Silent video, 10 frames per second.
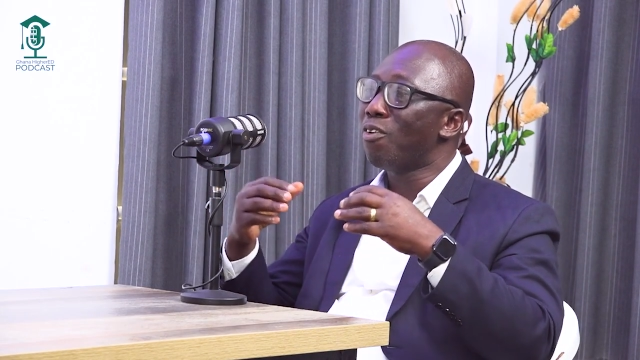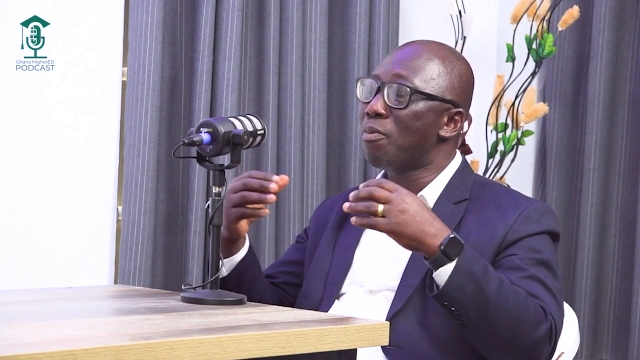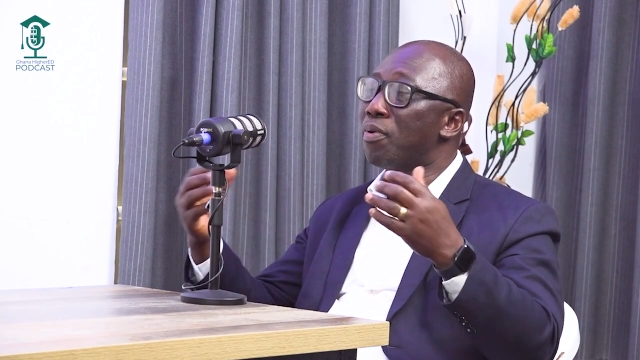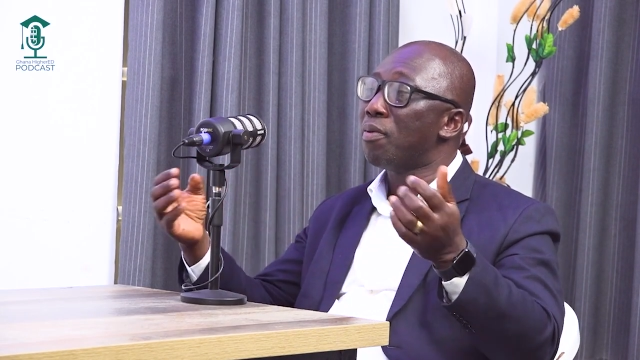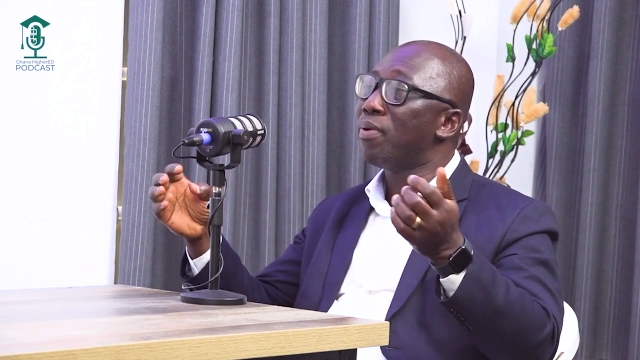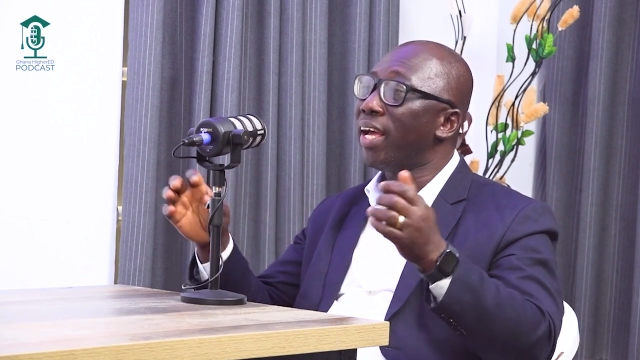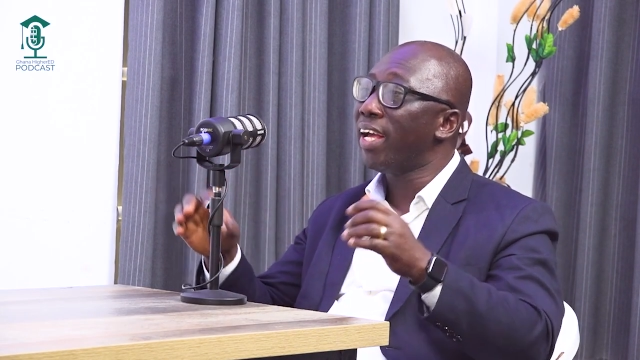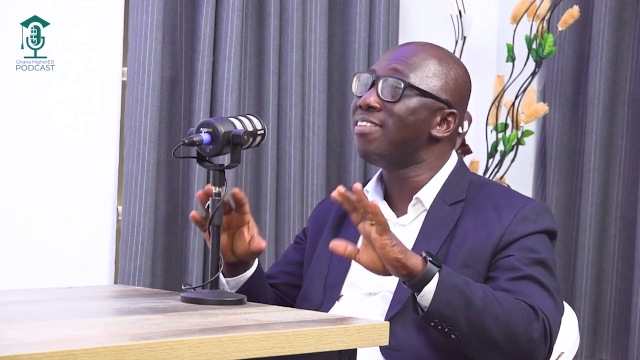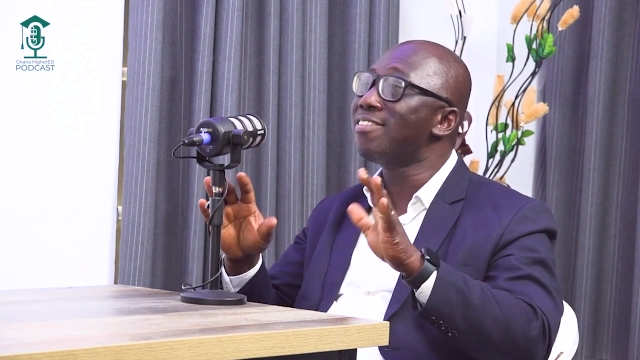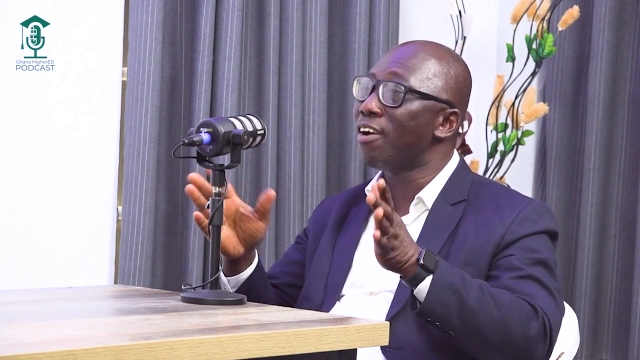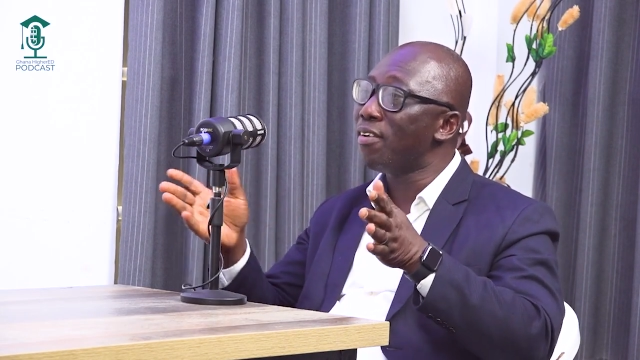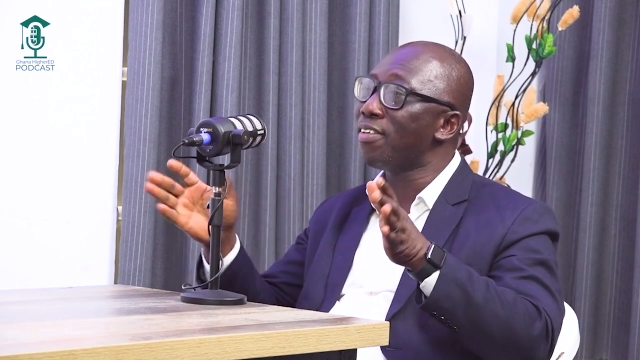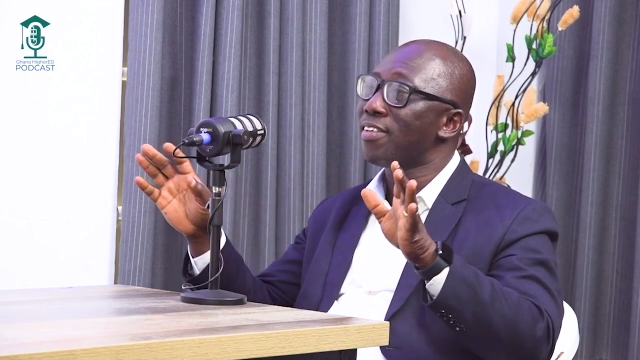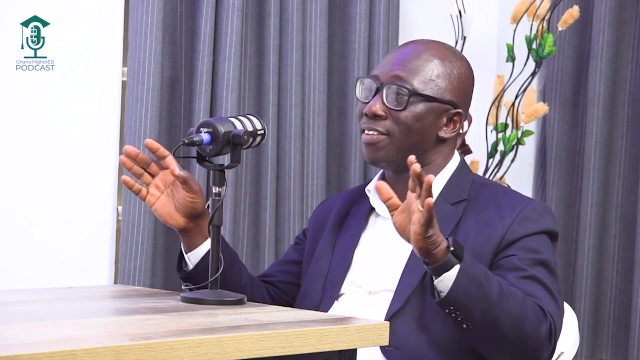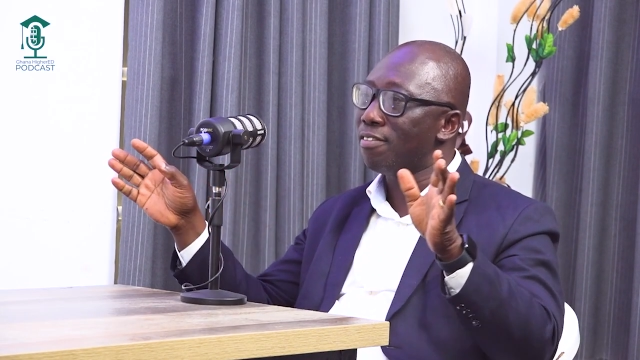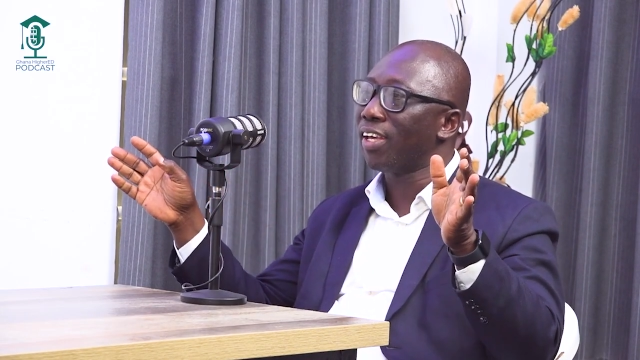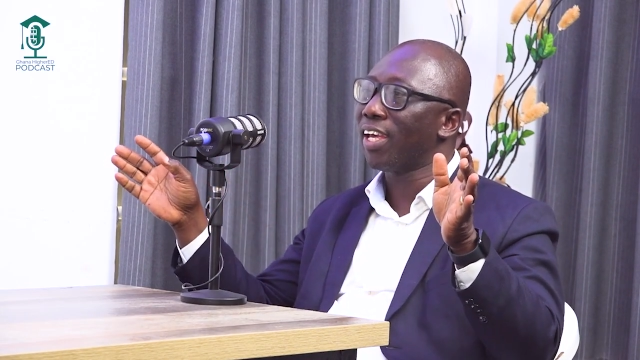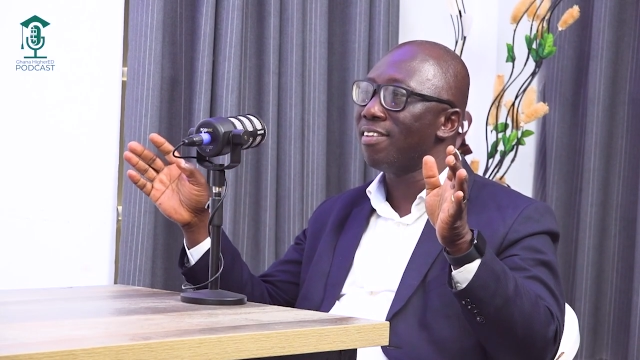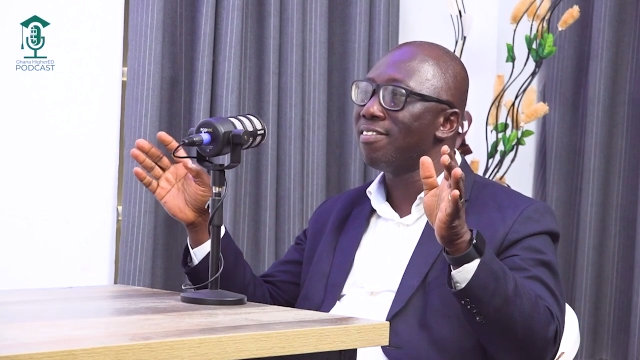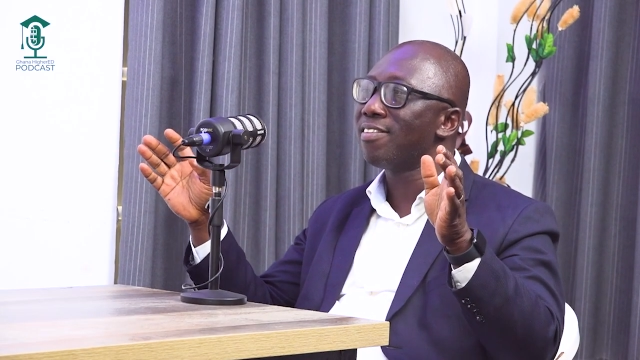we prepare interim
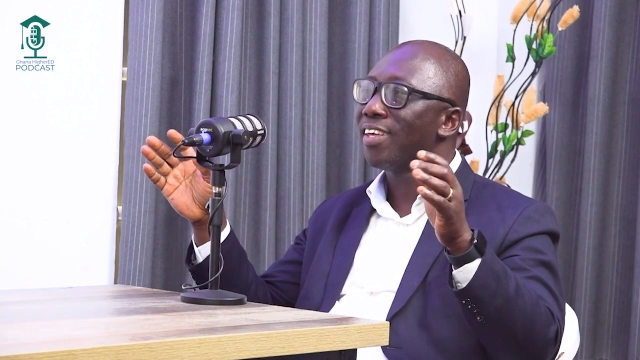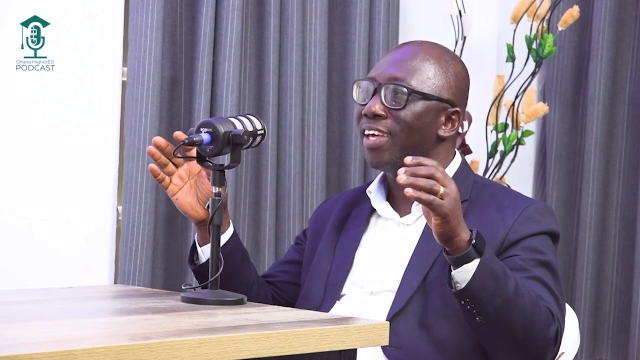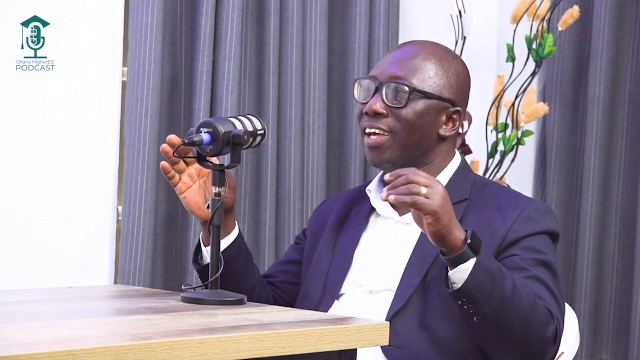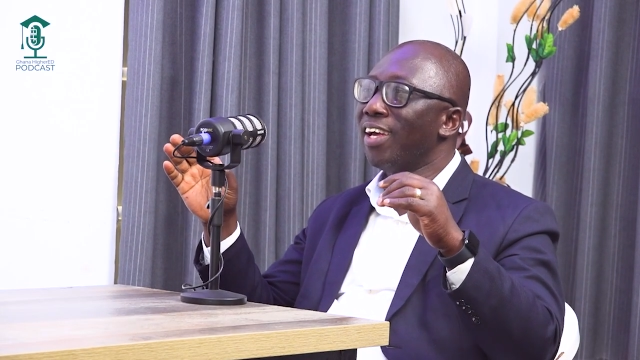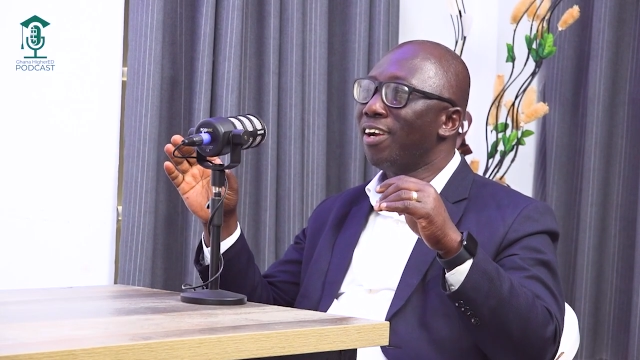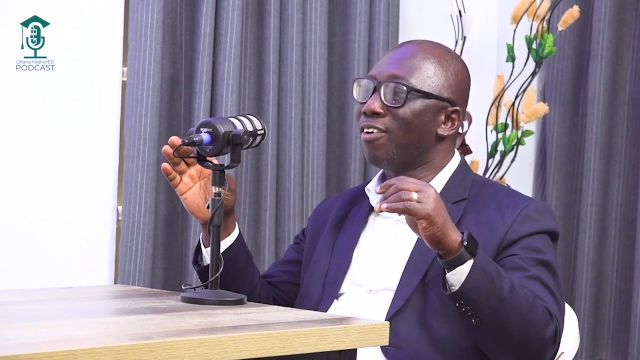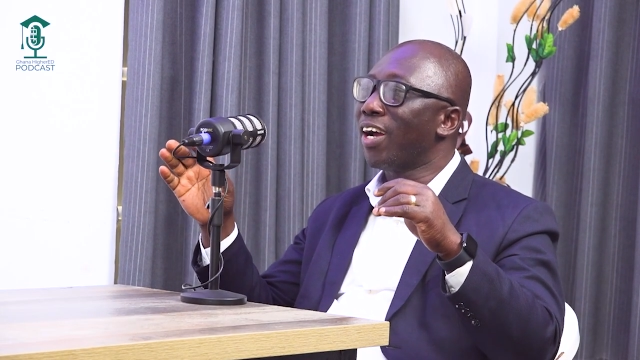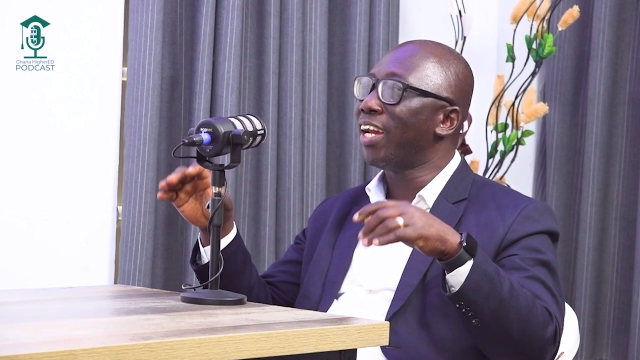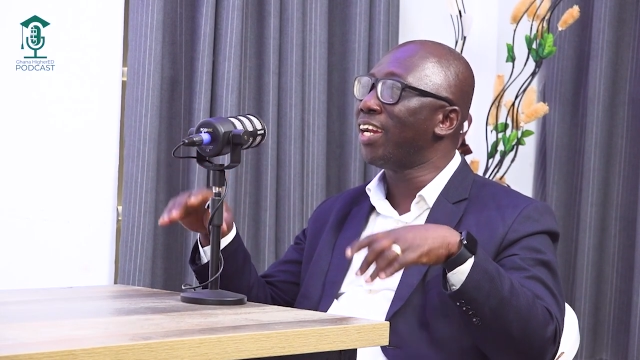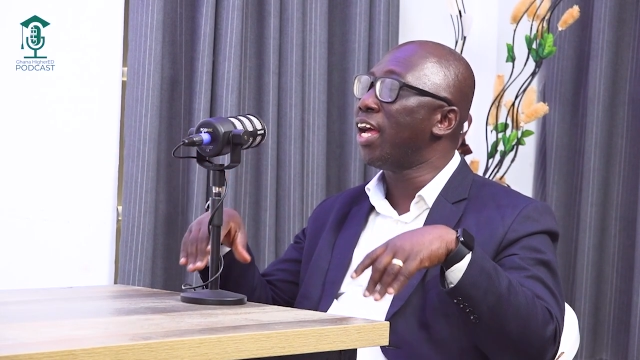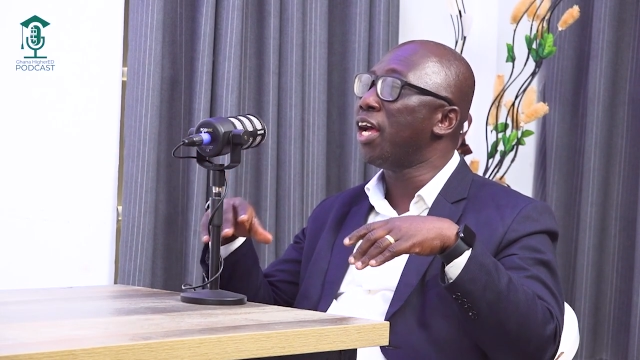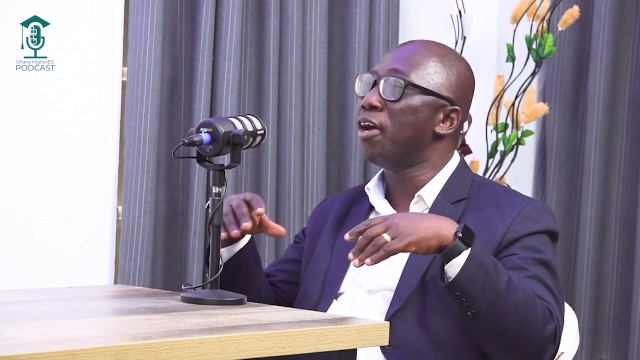certificates, right?